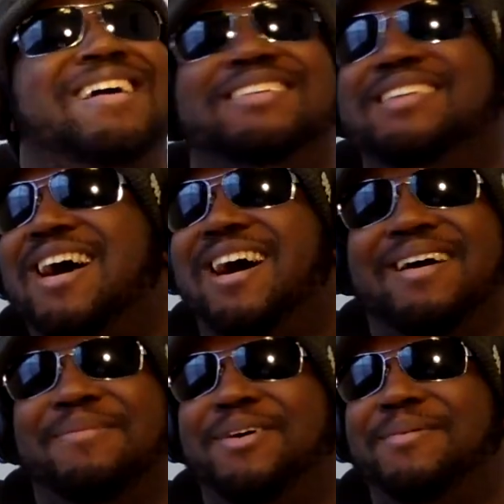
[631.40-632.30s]
No,
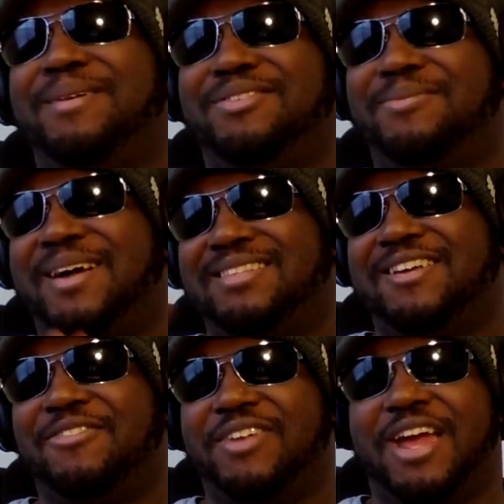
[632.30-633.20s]
I'm not playing through
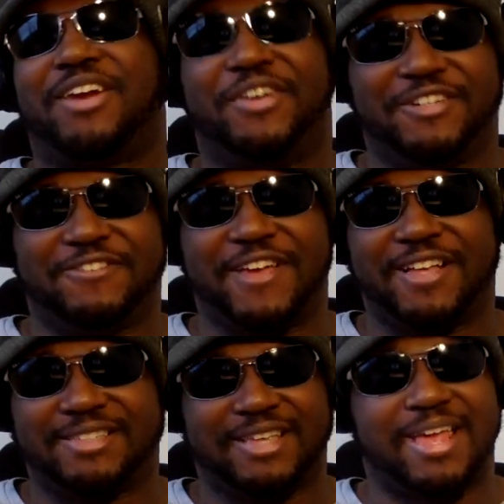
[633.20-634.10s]
myself with that cringe
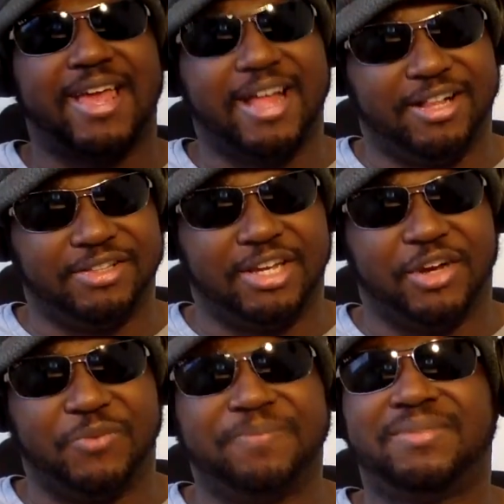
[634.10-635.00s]
fest. Hell
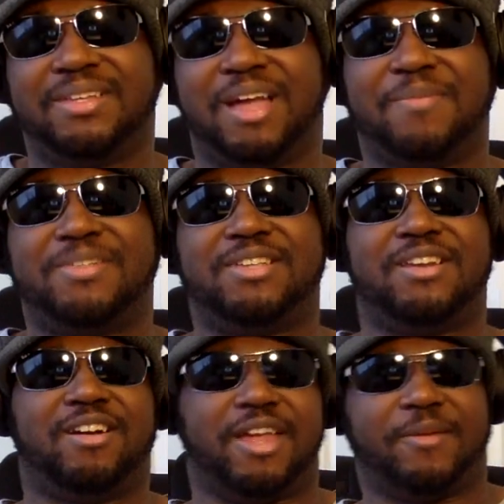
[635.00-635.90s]
no. I'm just
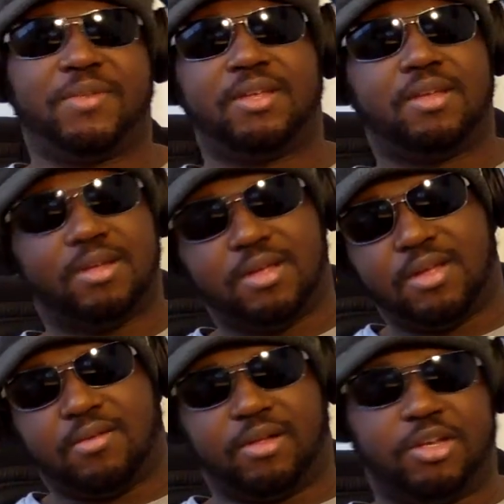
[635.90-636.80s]
sitting here like,
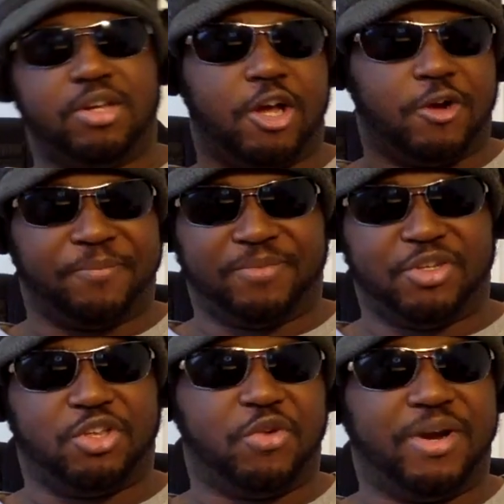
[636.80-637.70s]
well, you know,
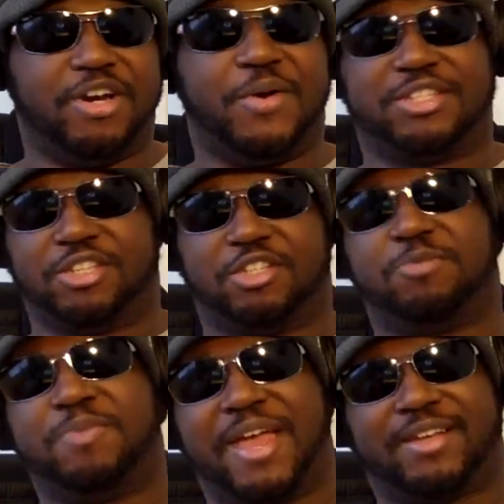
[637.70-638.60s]
you already know what to
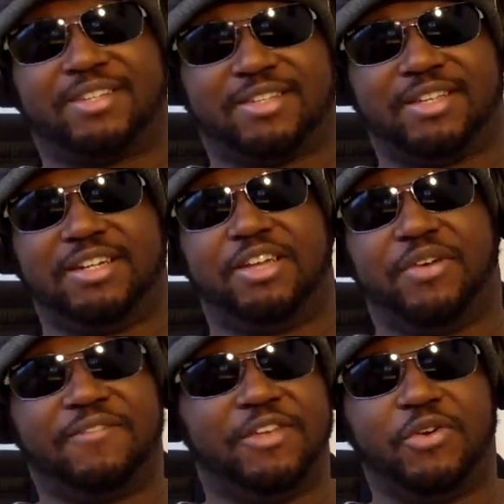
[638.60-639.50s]
expect. Another
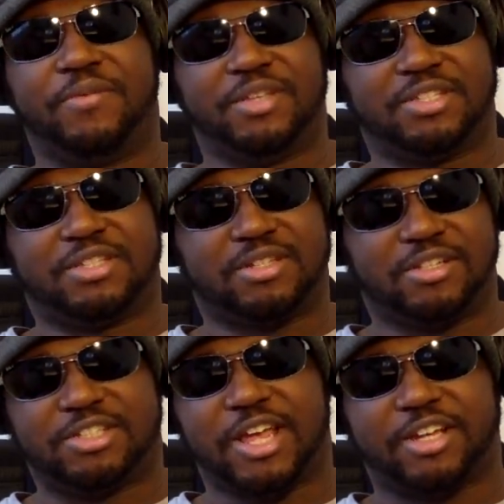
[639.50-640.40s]
review of this
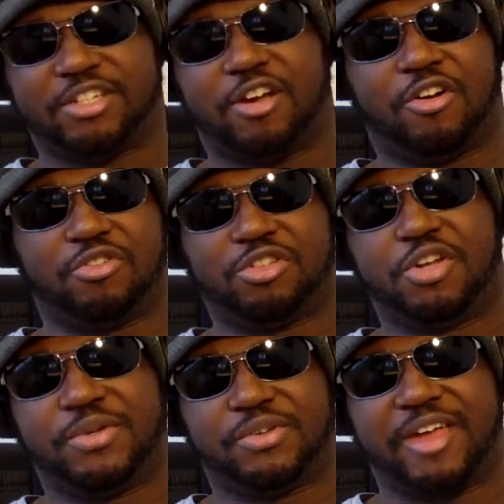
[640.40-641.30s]
cliche show, so
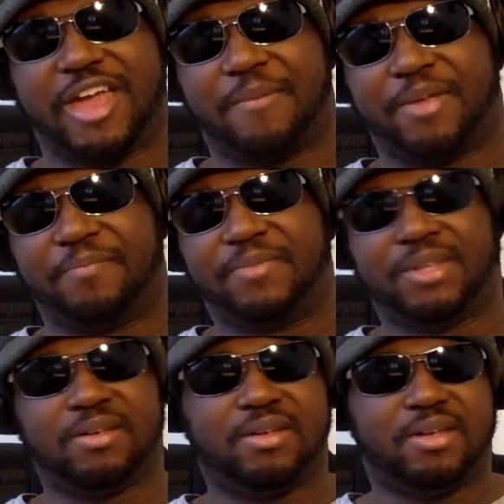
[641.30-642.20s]
you know what's going to happen.
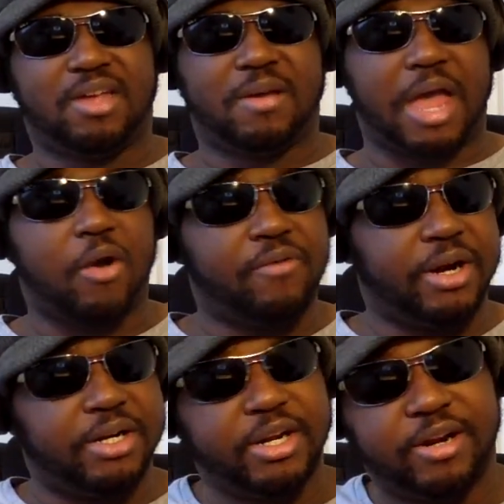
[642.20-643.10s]

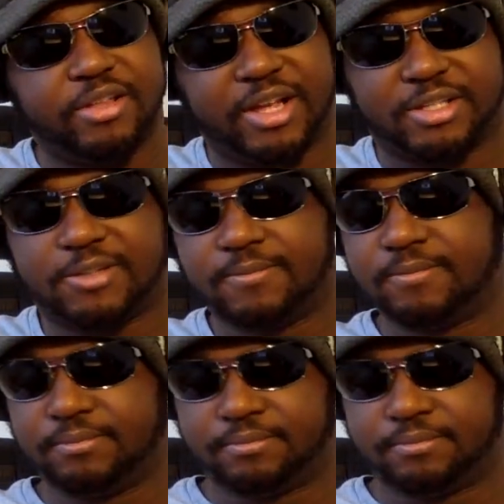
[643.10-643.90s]
However, I did hear this.